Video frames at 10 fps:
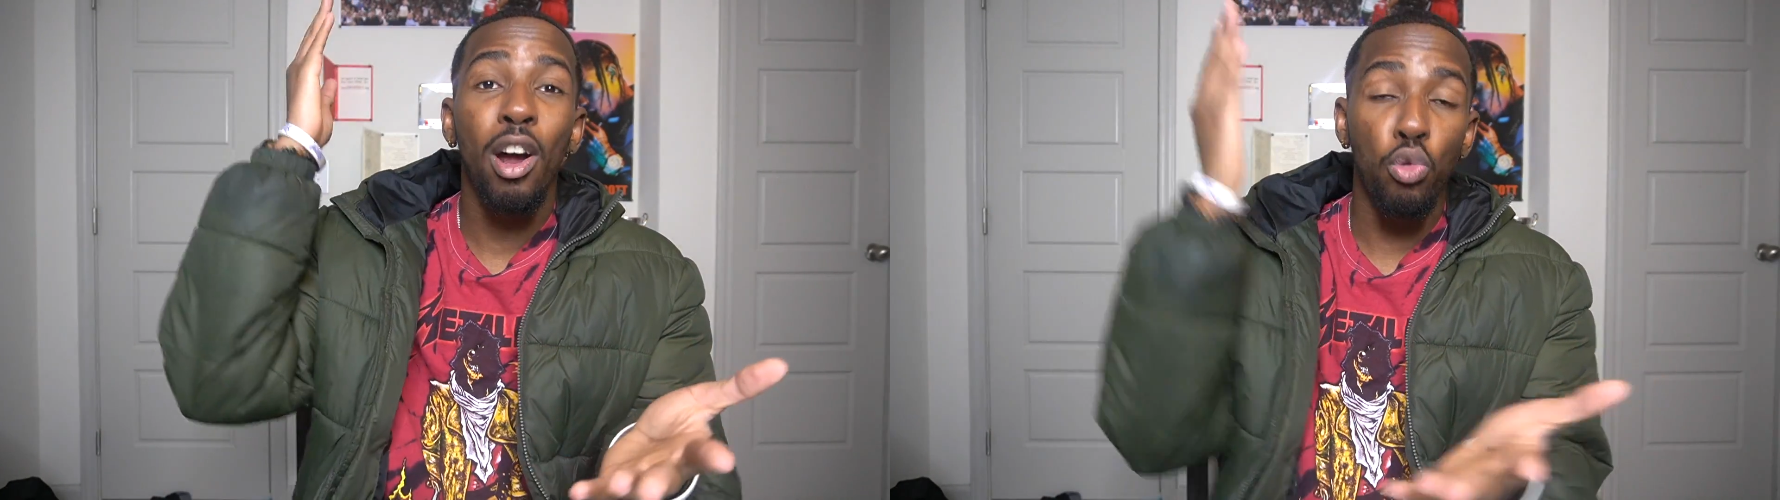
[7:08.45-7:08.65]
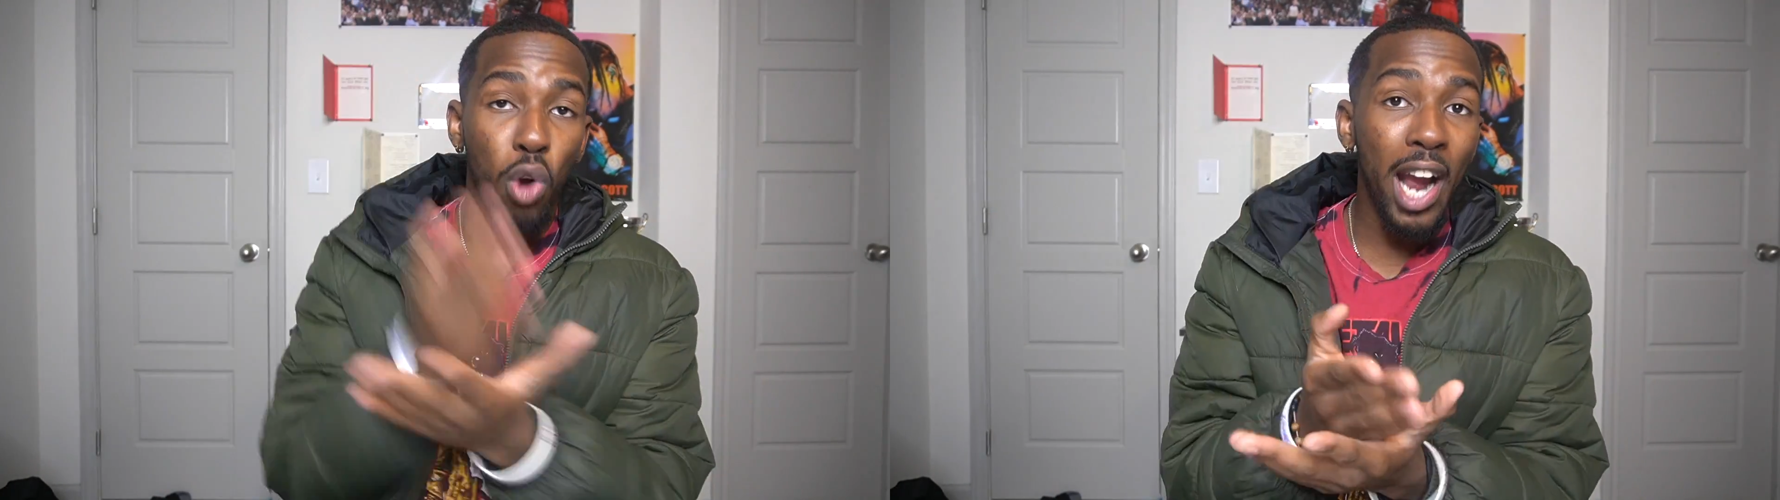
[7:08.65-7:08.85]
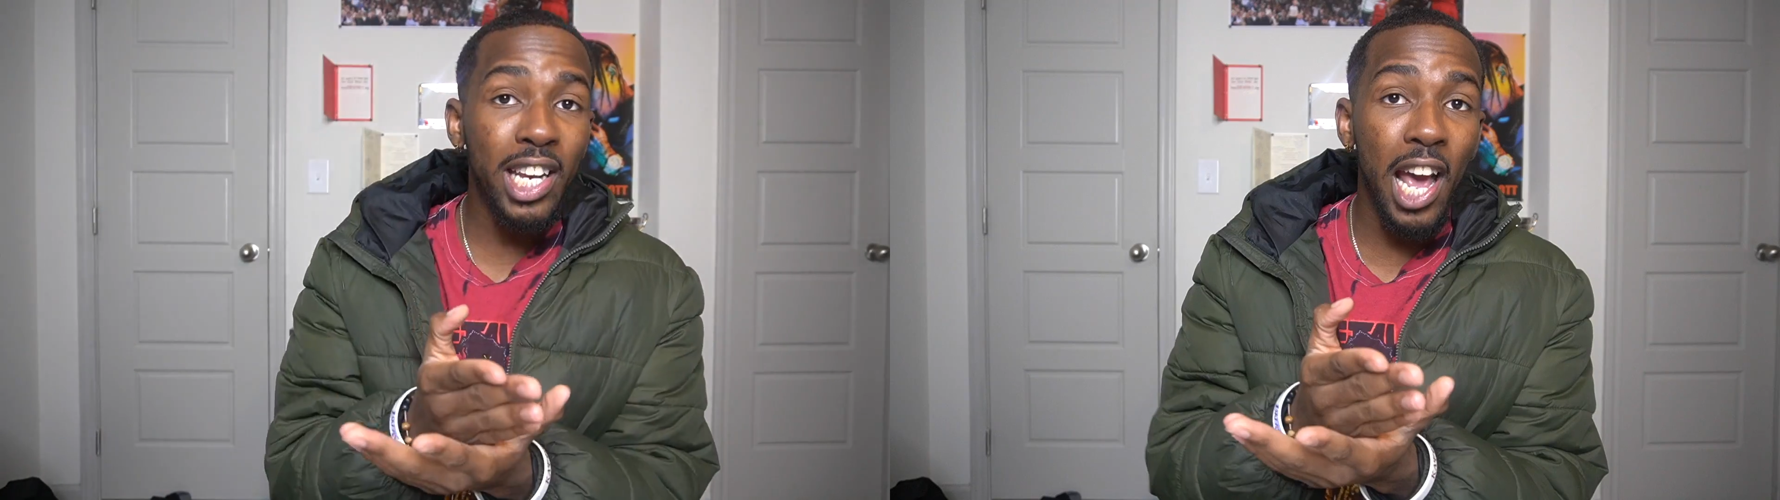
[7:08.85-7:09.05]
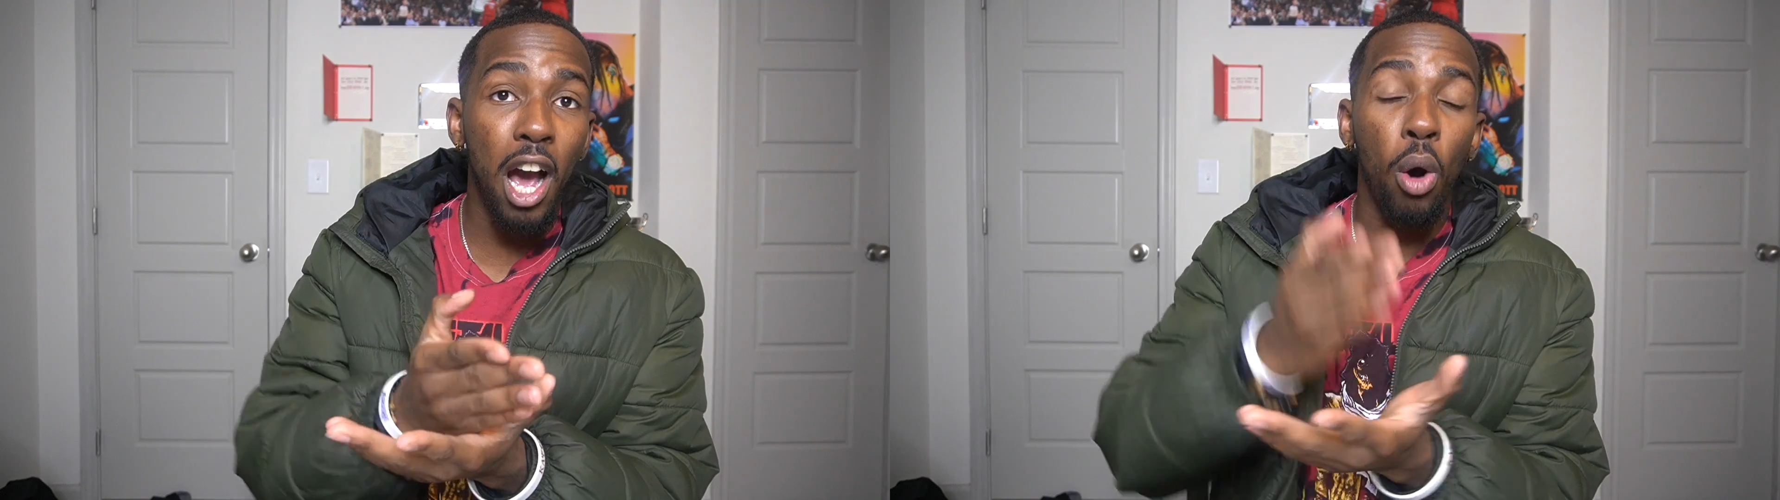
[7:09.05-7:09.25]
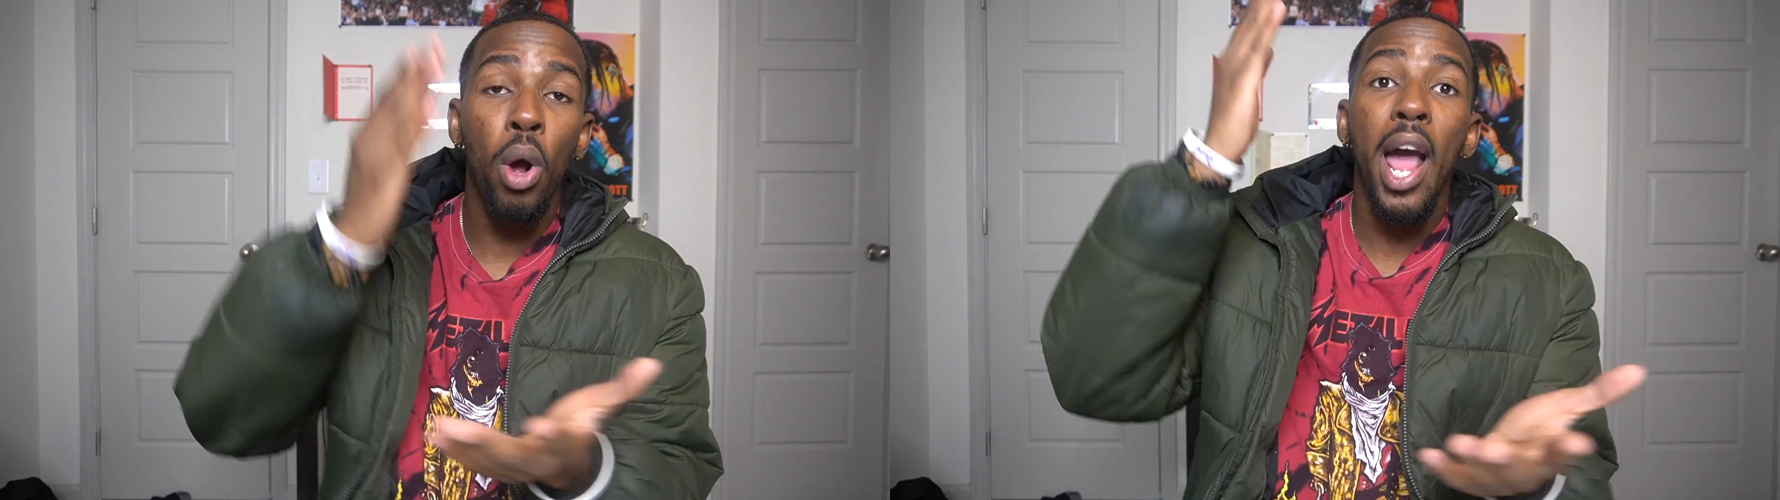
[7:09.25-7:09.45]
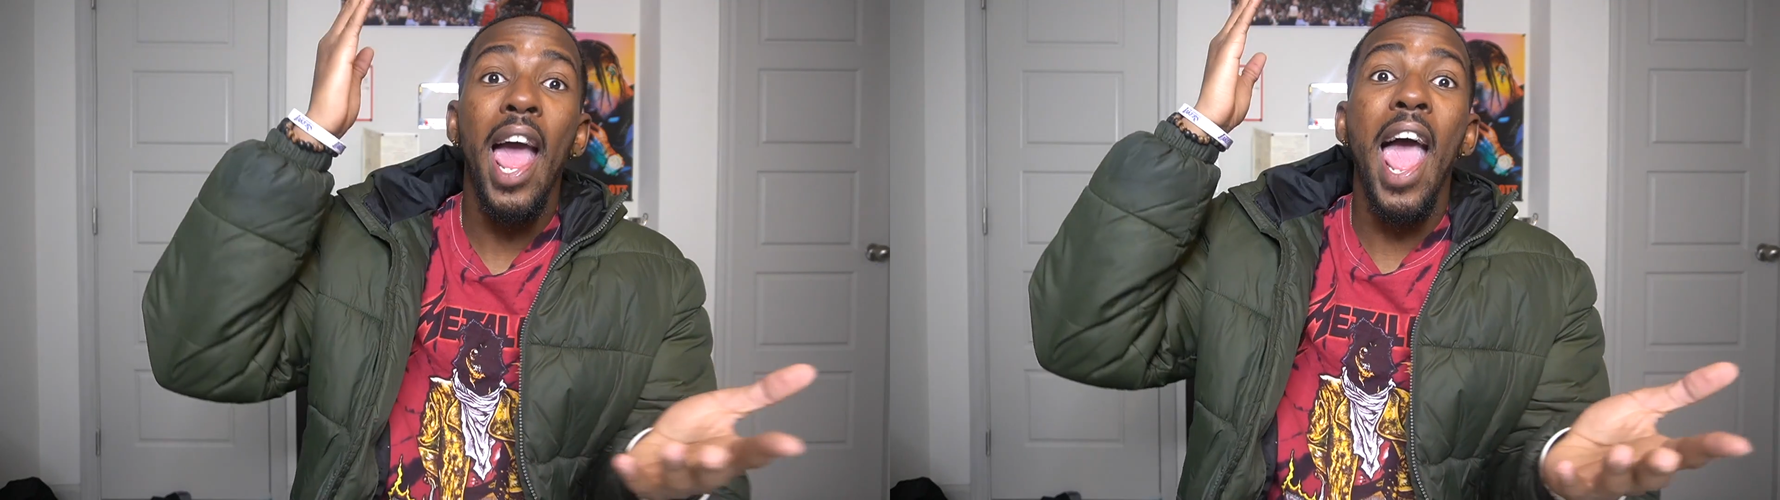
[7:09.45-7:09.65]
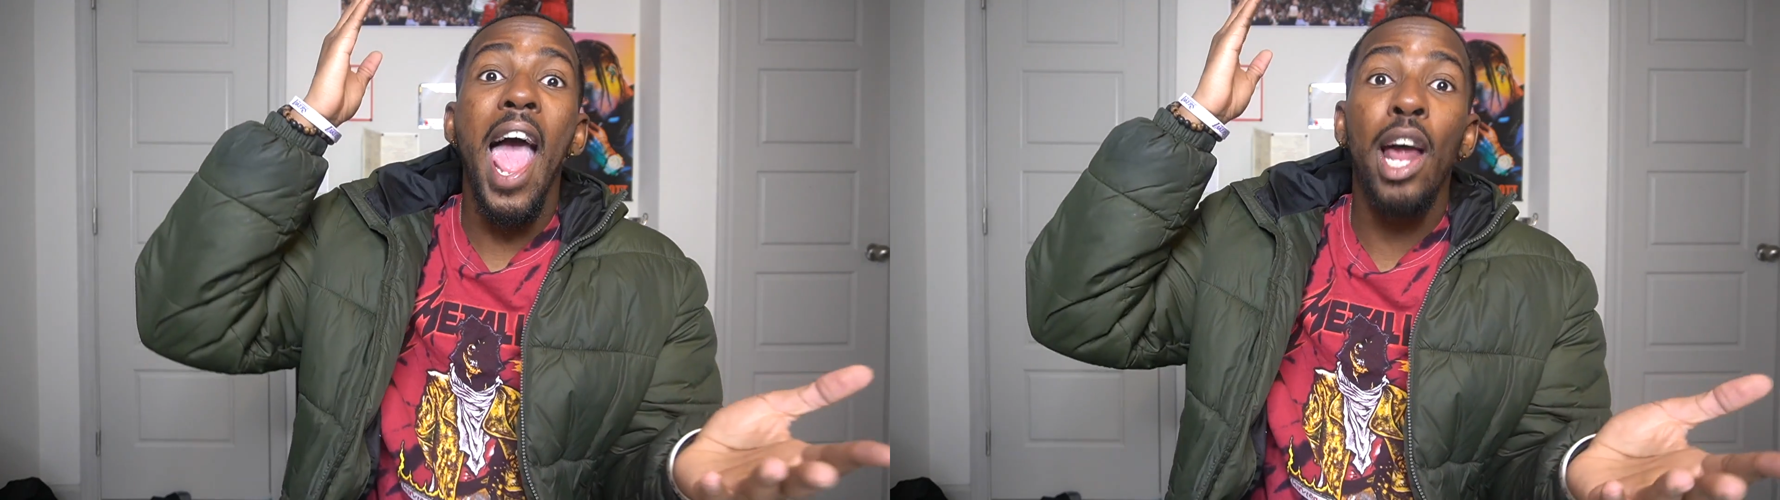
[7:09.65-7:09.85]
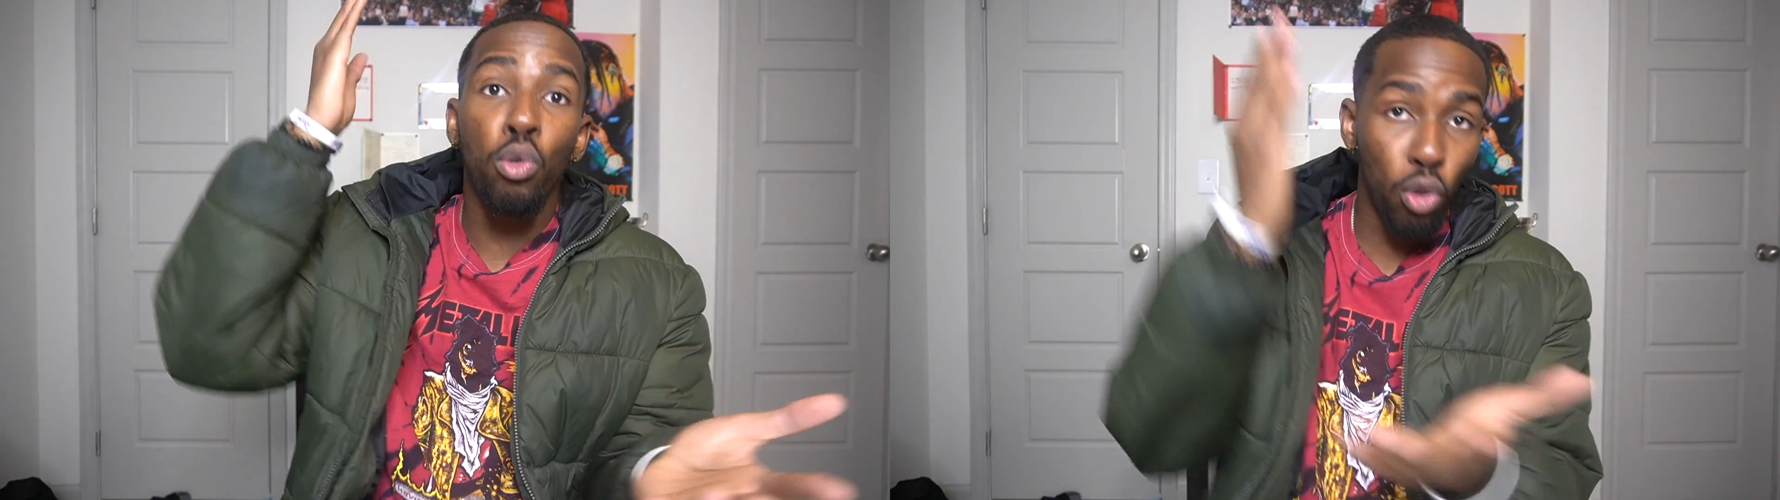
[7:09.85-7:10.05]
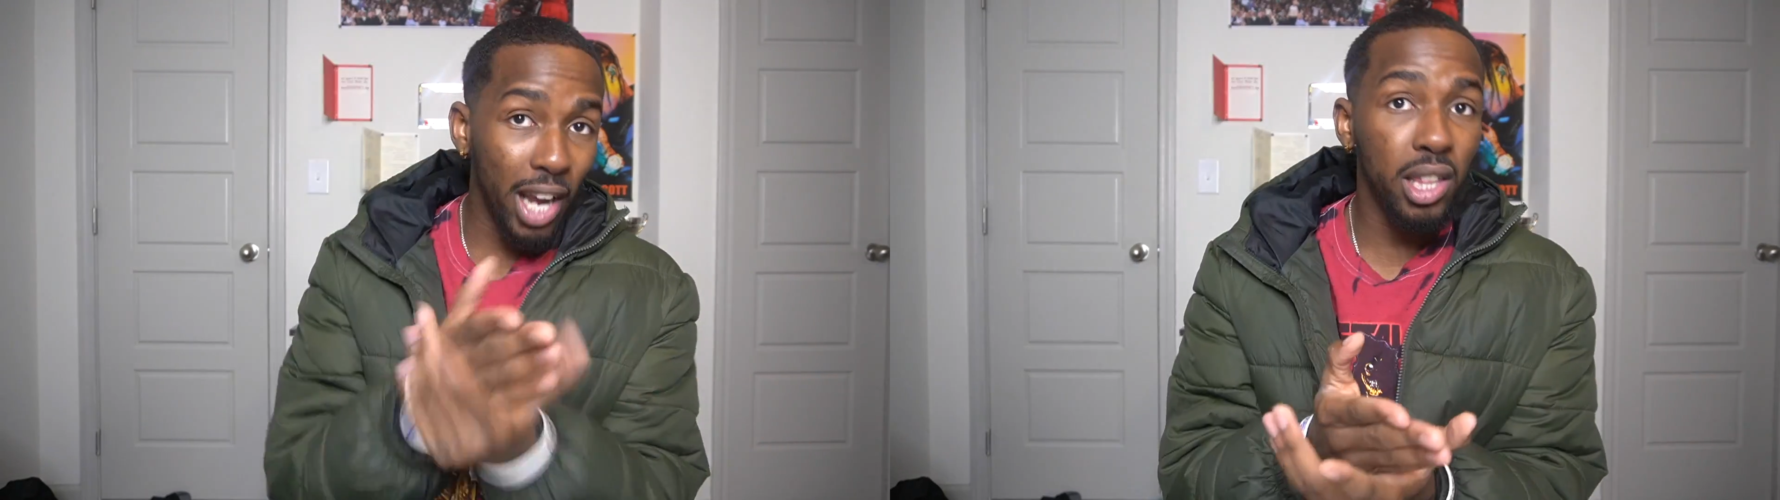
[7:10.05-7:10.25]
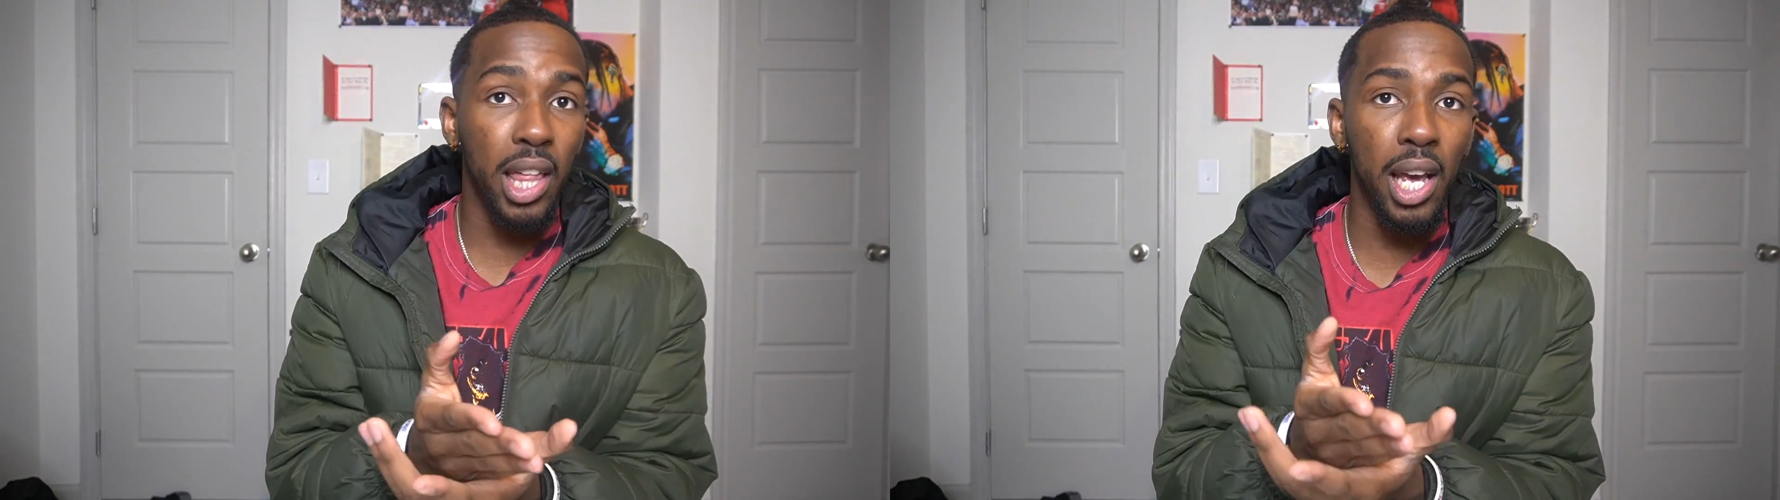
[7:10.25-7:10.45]
right now and
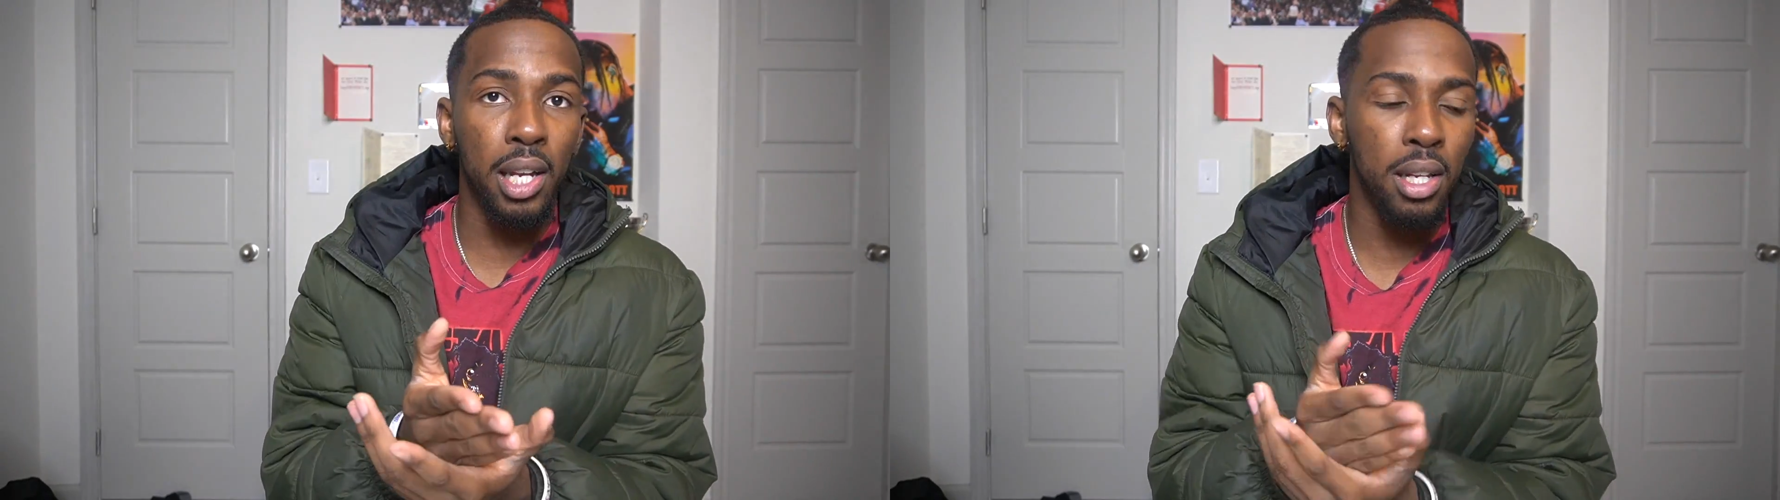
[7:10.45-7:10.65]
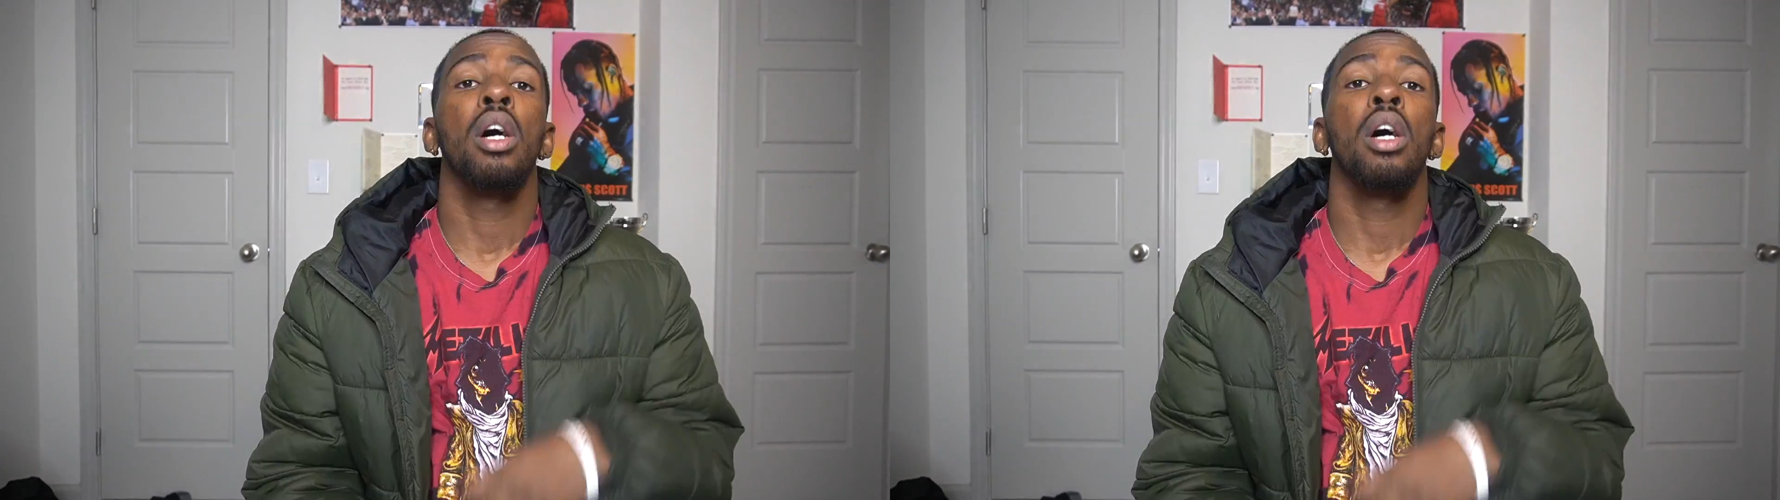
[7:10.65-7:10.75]
right then.